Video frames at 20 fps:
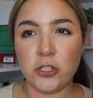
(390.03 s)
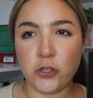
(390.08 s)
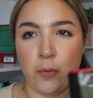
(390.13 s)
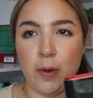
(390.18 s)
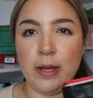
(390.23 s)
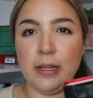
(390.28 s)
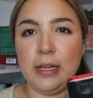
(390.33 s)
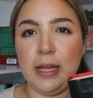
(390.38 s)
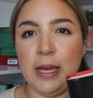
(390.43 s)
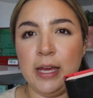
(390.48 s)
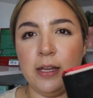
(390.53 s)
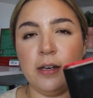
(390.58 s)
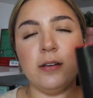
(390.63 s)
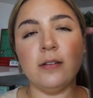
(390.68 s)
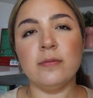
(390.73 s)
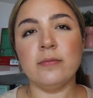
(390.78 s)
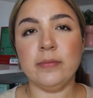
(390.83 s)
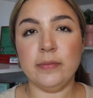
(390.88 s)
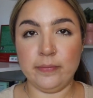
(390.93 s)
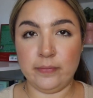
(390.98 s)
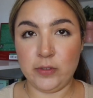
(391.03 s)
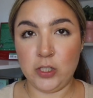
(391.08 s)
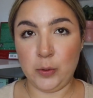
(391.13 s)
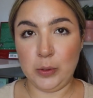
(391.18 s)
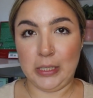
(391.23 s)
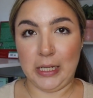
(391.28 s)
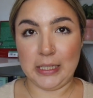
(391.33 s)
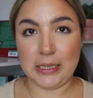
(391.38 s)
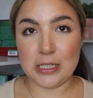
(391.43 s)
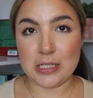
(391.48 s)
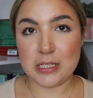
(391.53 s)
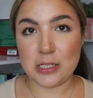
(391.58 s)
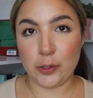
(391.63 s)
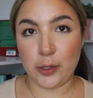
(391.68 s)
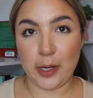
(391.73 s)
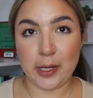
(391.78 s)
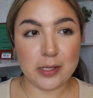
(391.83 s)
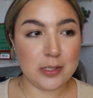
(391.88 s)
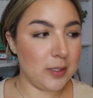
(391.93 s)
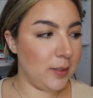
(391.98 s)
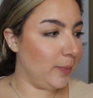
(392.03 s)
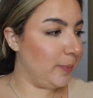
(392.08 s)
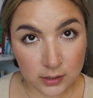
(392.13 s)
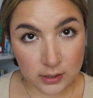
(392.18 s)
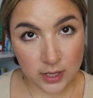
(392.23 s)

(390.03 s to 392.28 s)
Twilight, you would like this series.